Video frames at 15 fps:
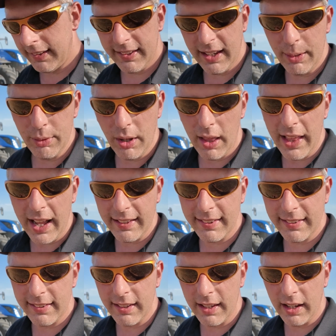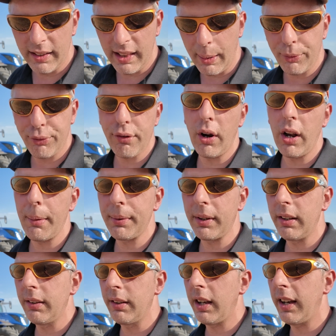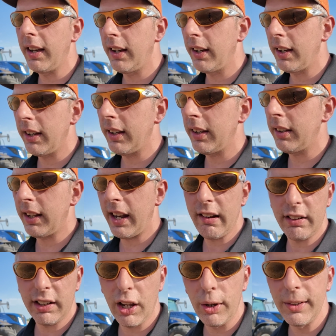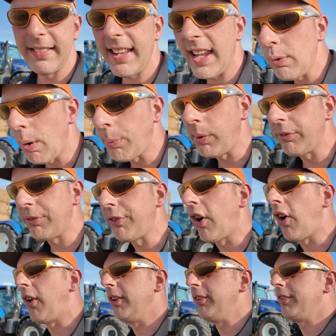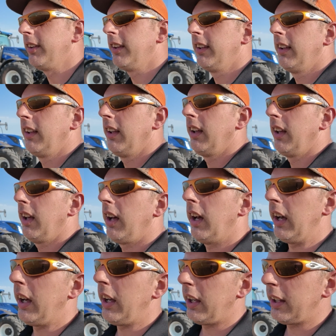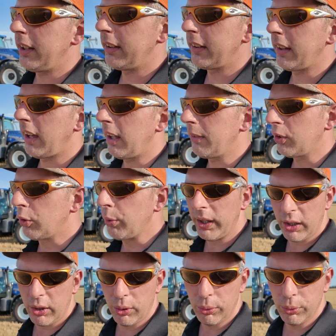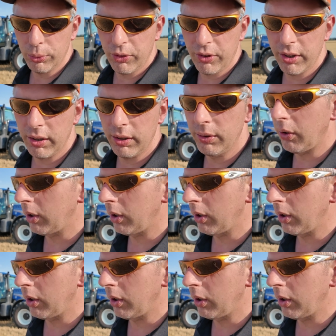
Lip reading: it seems like that was throwing up an error code T115. And quick call to